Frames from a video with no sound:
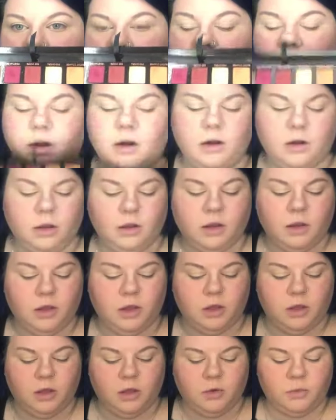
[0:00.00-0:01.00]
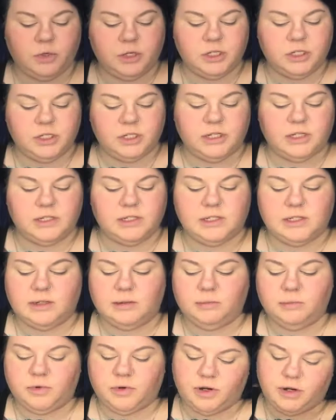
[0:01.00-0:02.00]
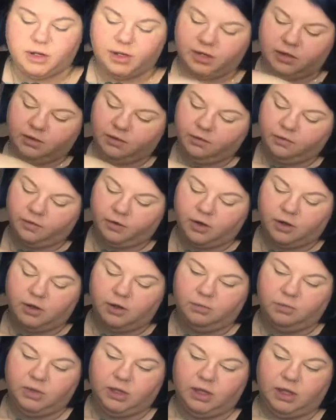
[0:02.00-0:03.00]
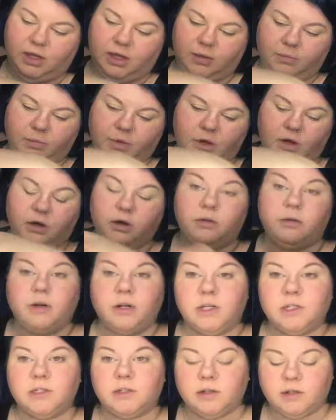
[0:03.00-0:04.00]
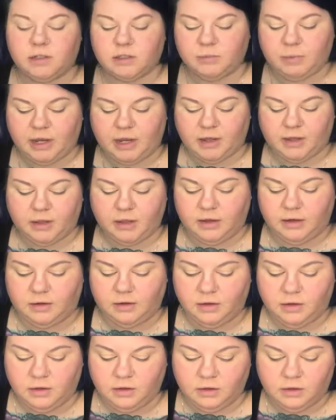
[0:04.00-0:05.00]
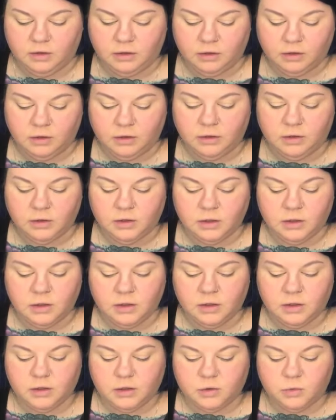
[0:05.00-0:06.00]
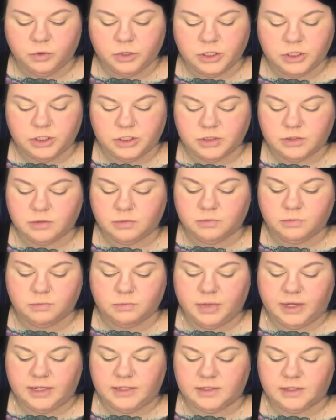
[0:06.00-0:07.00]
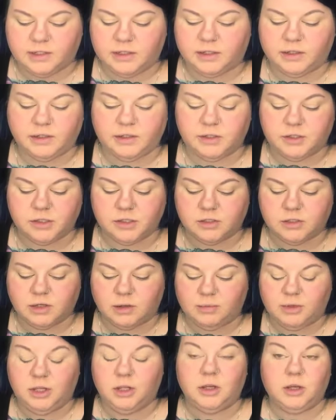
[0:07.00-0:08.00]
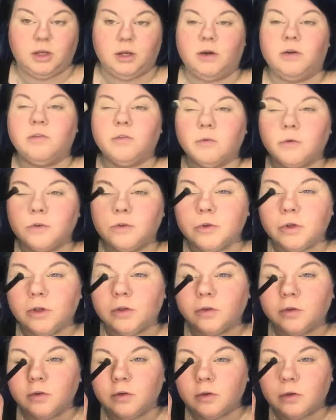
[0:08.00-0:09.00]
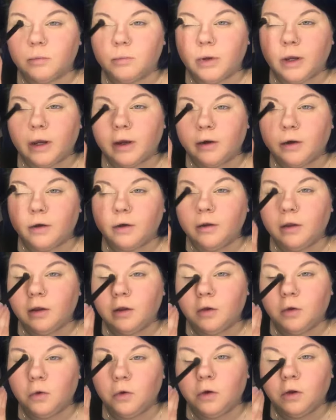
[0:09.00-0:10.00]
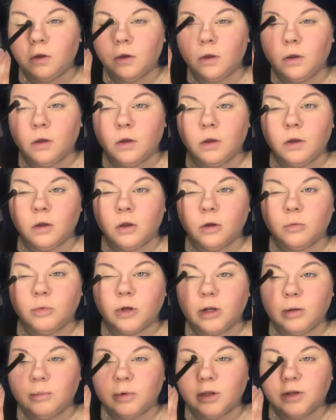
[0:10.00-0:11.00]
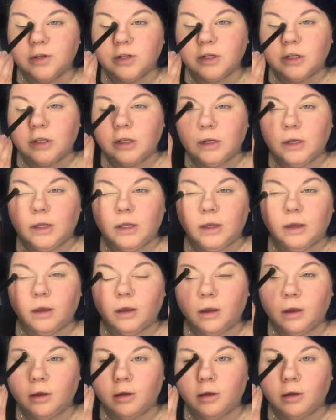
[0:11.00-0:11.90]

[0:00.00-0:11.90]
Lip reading: here, which is Tempera from the Modern Renaissance palette, which is basically just, I mean, you can go over with translucent powder too. Pretty much any